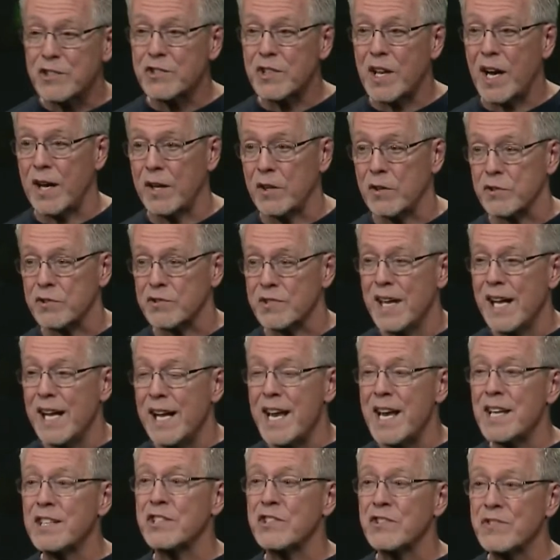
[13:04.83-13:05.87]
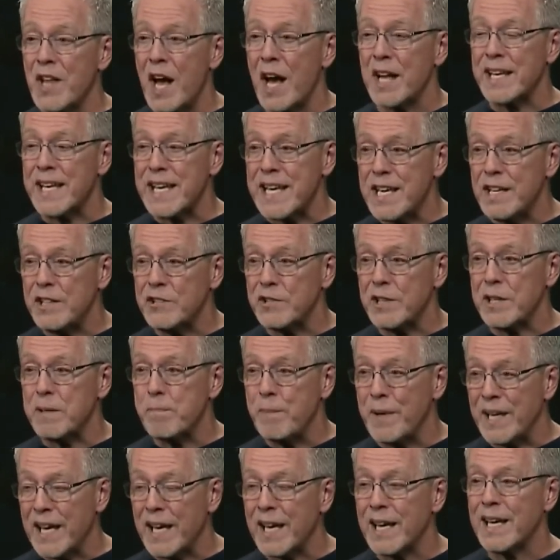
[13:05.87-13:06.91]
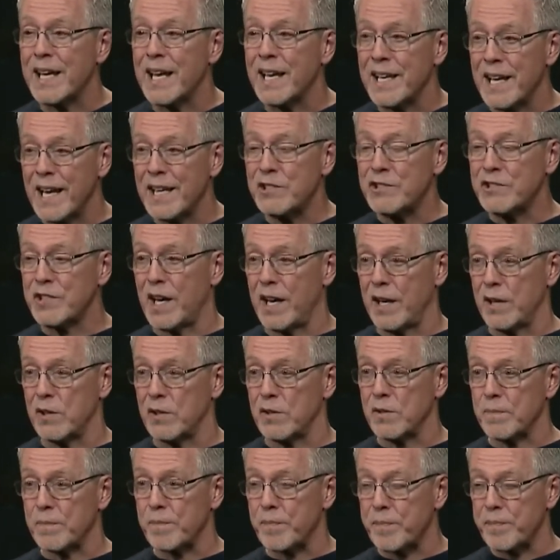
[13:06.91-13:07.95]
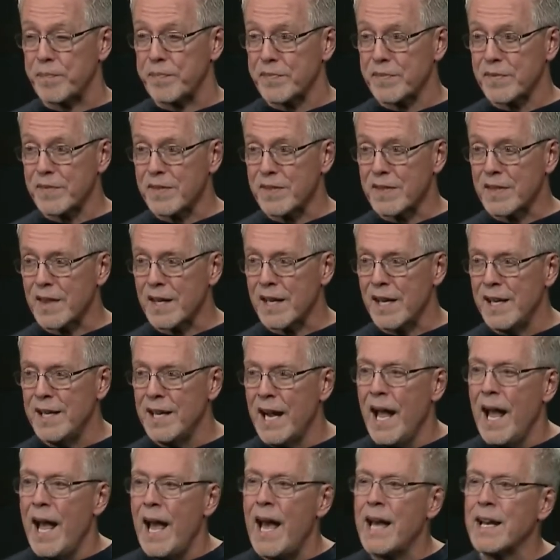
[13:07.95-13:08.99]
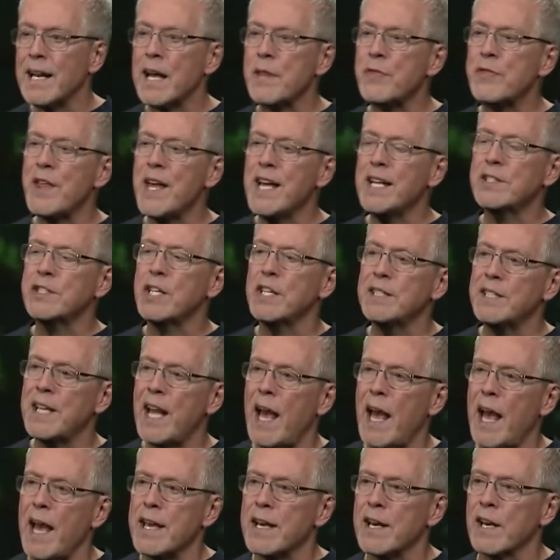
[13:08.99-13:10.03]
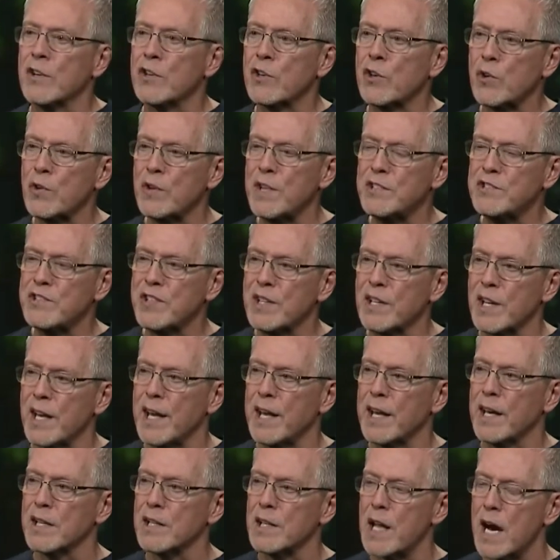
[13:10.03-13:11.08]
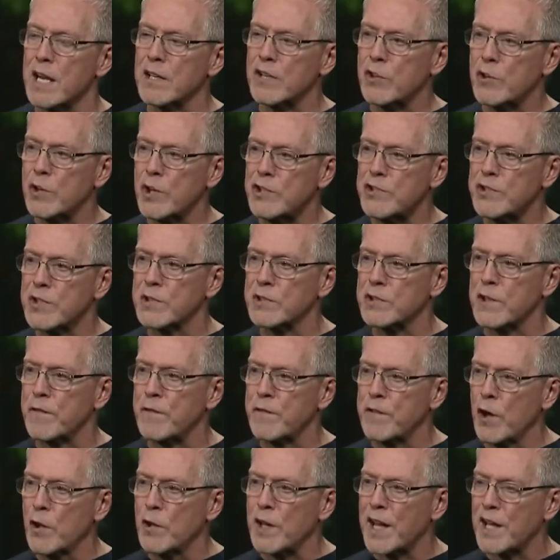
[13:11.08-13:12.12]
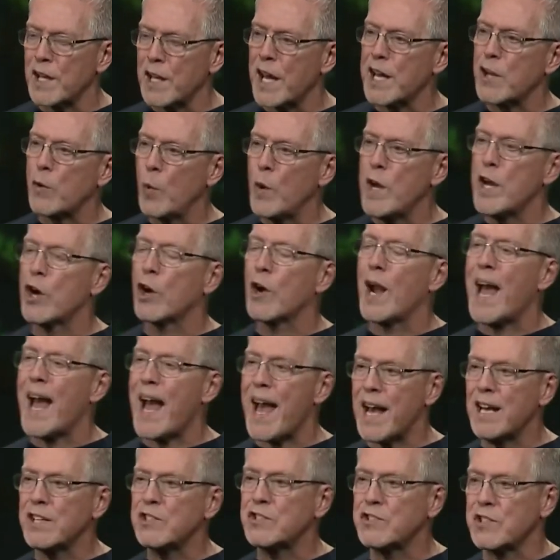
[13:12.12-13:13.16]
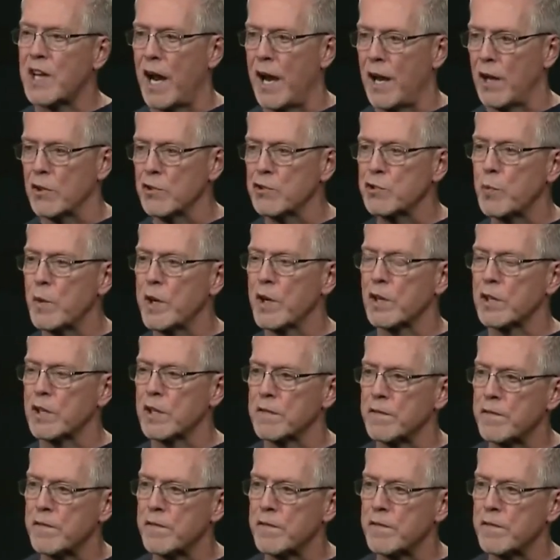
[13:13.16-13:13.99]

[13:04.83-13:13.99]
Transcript: exiles. It is not easy being an exile. And I think today, increasingly, a lot of Christians are feeling like we are exiles. We